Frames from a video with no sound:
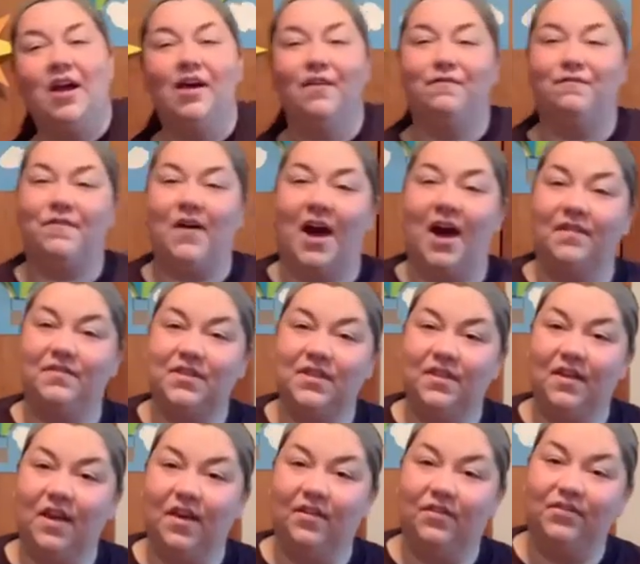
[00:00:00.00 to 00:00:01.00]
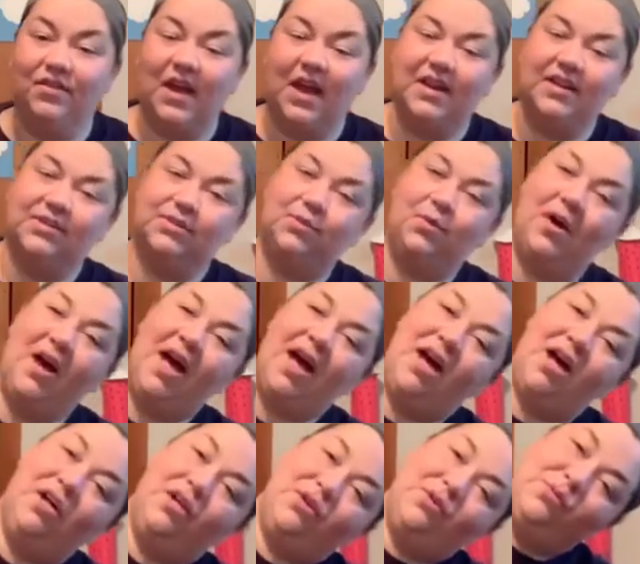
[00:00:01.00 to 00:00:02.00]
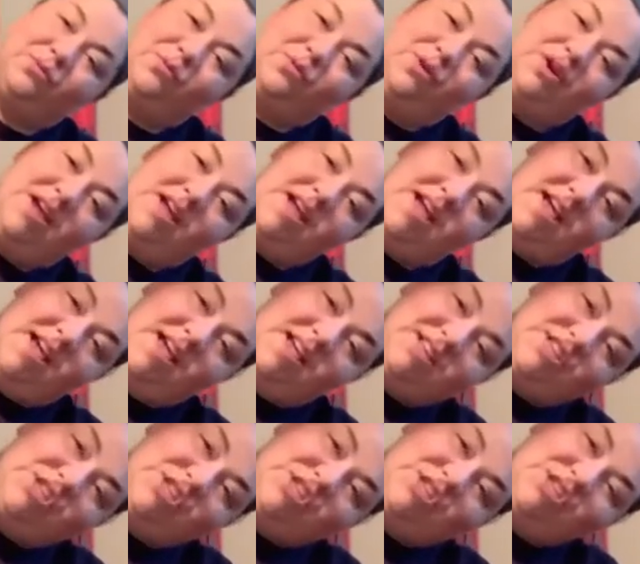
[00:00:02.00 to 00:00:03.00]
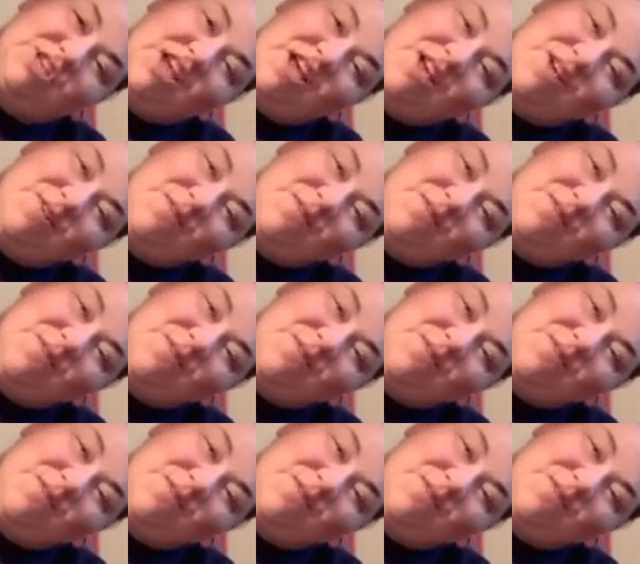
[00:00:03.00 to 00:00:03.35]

Five to the other side as well. Reach.